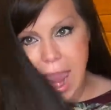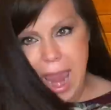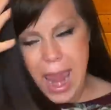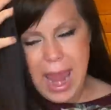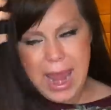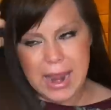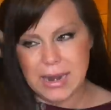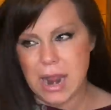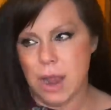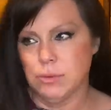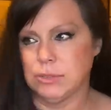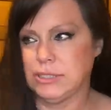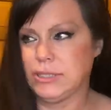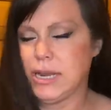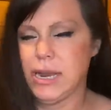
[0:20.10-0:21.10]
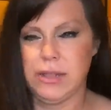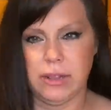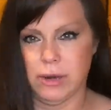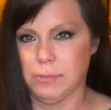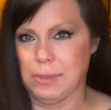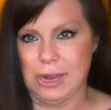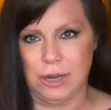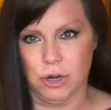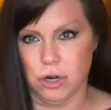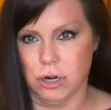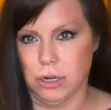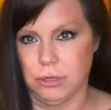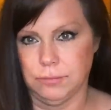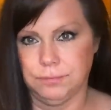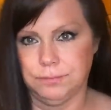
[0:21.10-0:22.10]
And I was sitting there, I'm like,
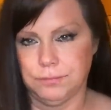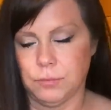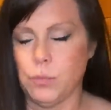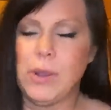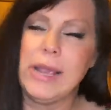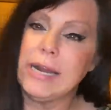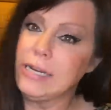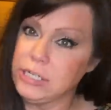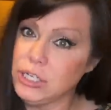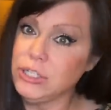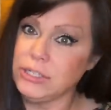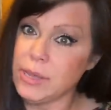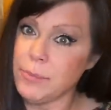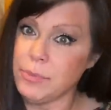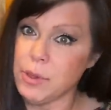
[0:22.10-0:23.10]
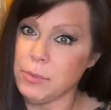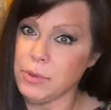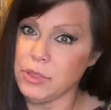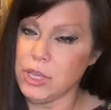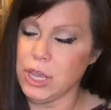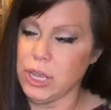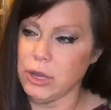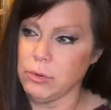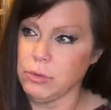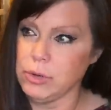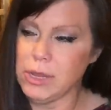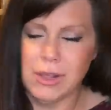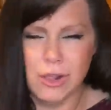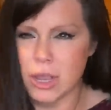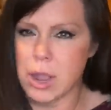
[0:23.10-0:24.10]
girl, we gotta do something with you.
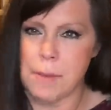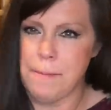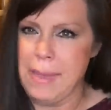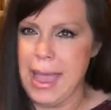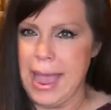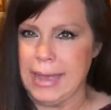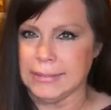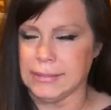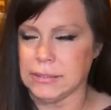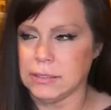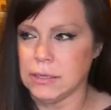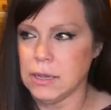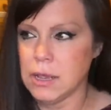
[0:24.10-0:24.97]
You look a mess.